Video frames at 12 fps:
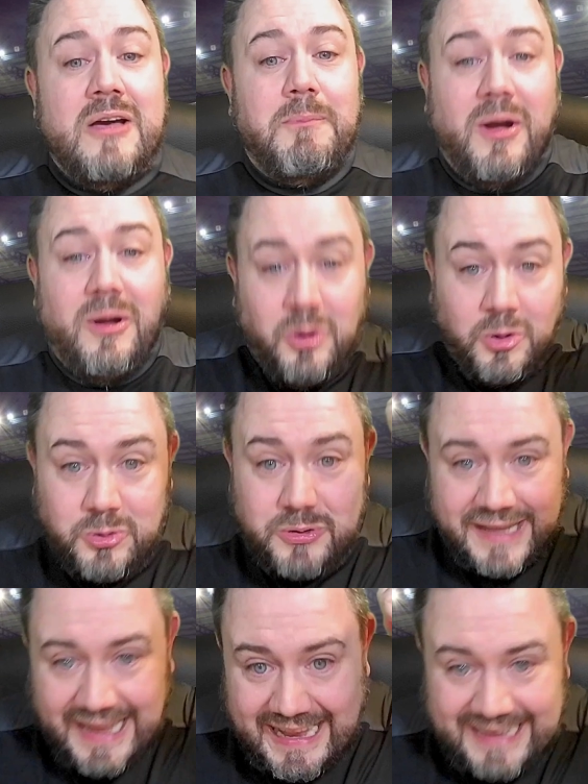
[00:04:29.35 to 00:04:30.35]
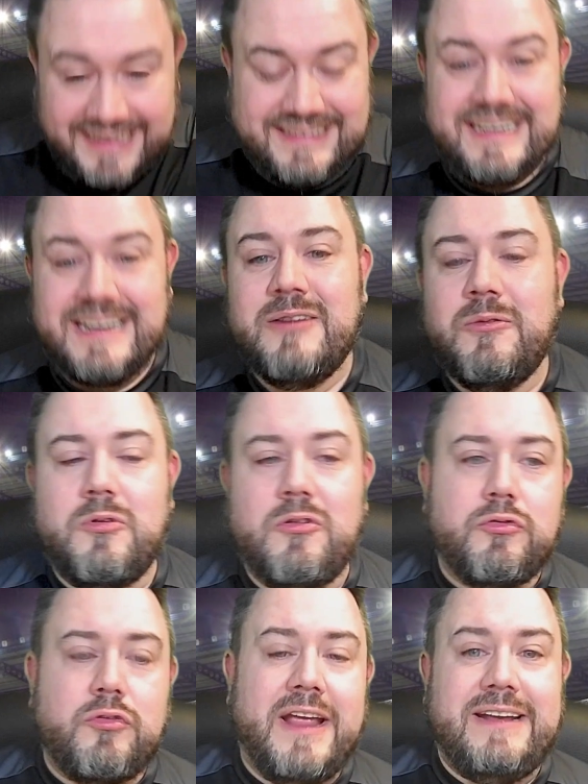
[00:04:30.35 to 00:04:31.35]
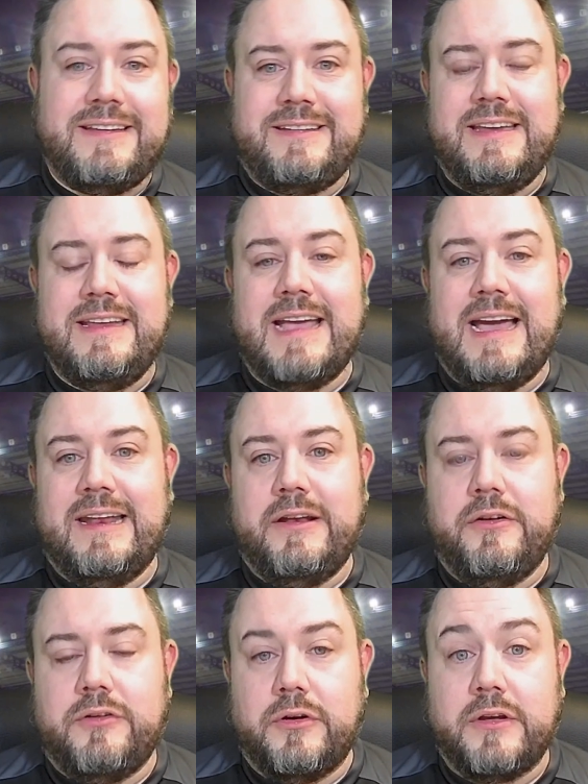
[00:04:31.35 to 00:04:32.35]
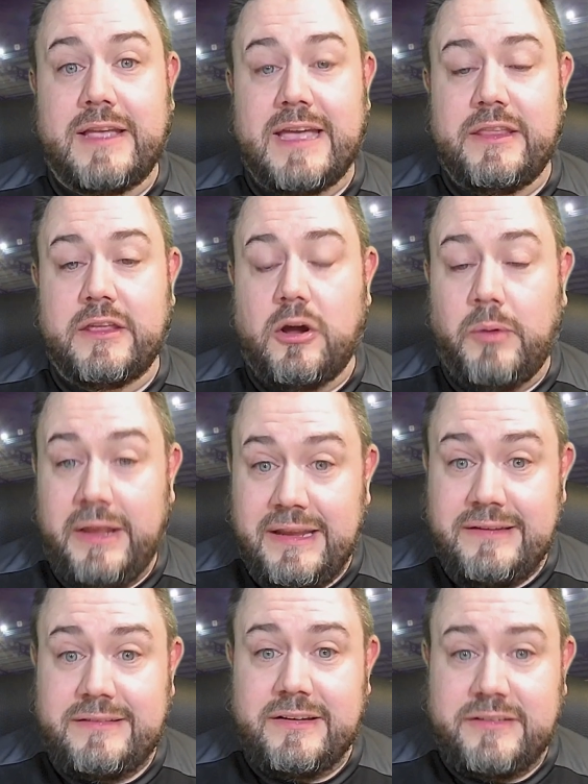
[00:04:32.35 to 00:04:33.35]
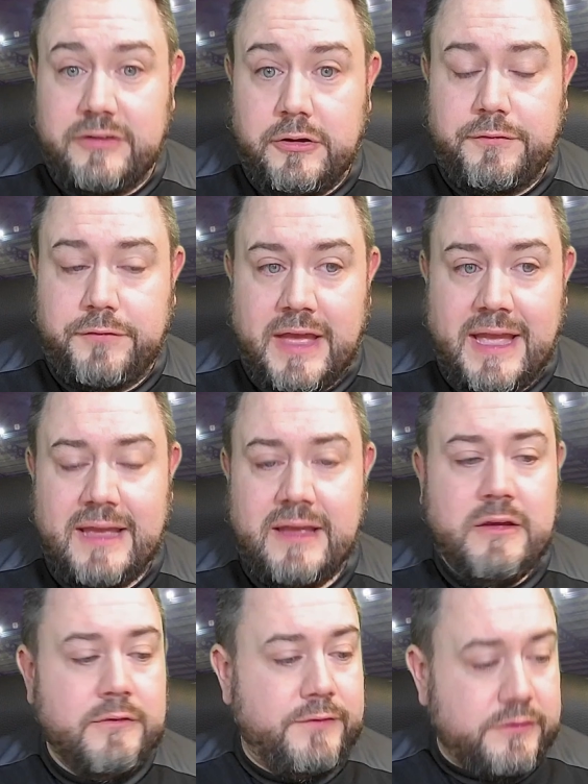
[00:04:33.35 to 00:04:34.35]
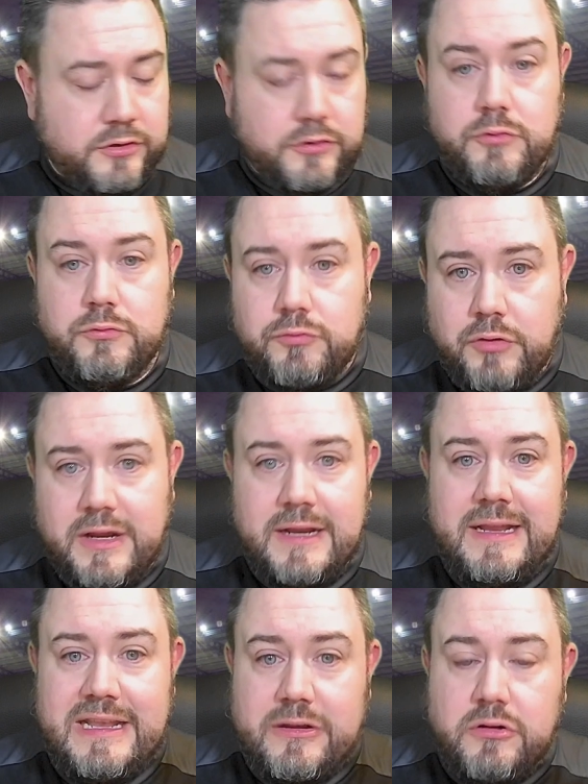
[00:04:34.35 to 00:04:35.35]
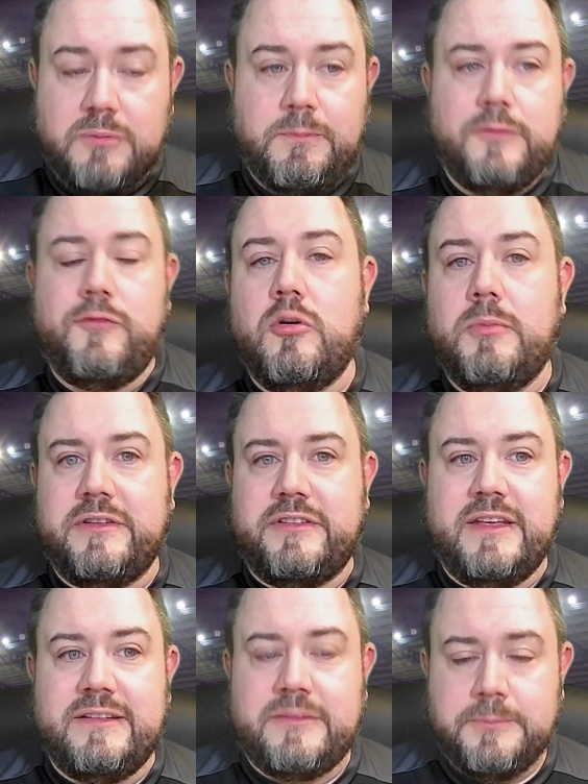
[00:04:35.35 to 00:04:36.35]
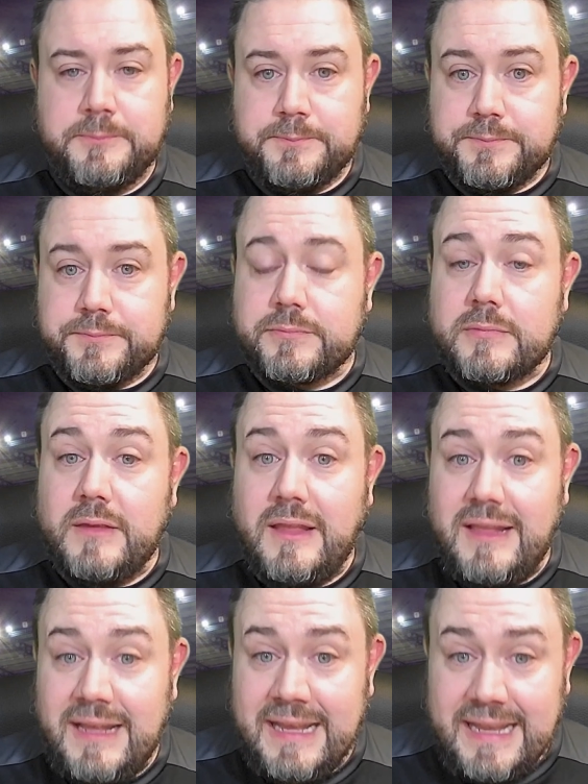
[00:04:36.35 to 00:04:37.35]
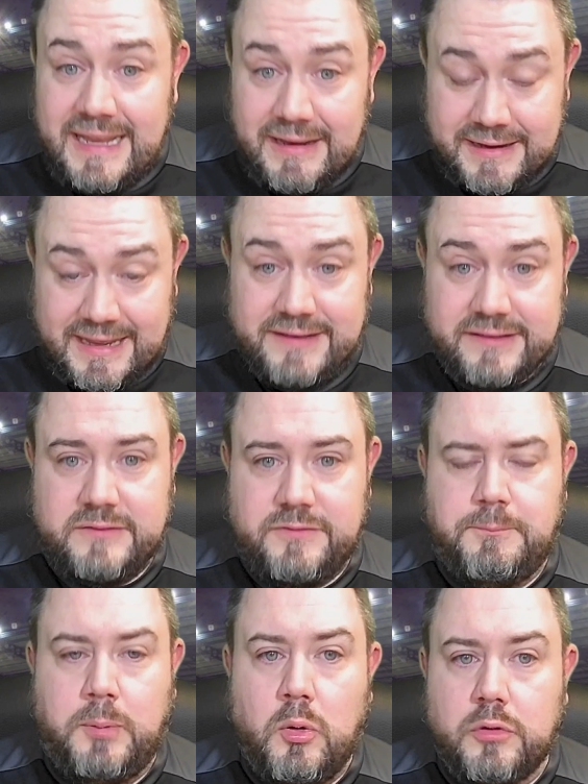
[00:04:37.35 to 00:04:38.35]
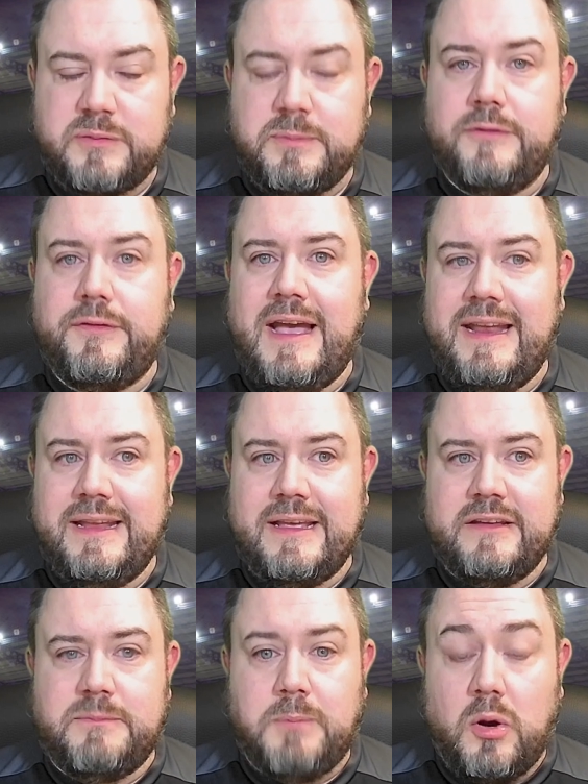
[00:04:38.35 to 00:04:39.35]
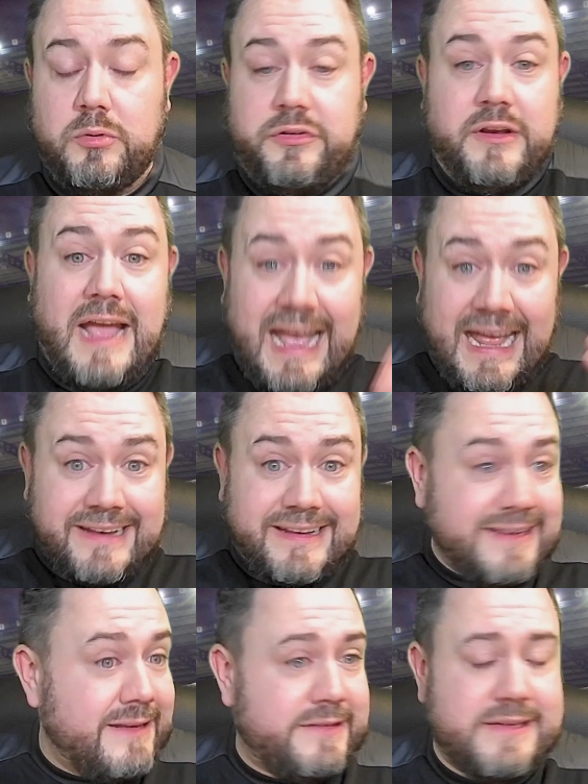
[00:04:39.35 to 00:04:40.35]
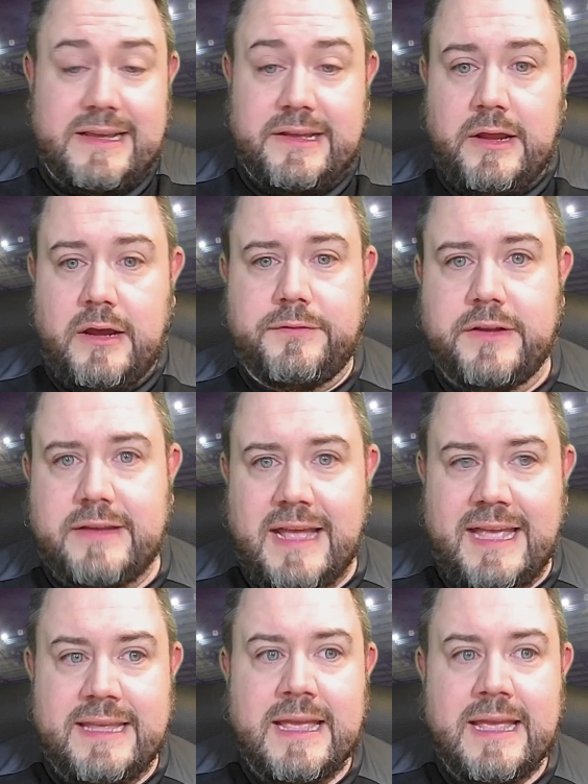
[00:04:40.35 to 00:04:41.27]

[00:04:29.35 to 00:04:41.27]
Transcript: But who cares? Great to see Gatlin O'Donkor get the goal. He's deserved that for two really good performances against Portsmouth and against Bolton. And in this second half today,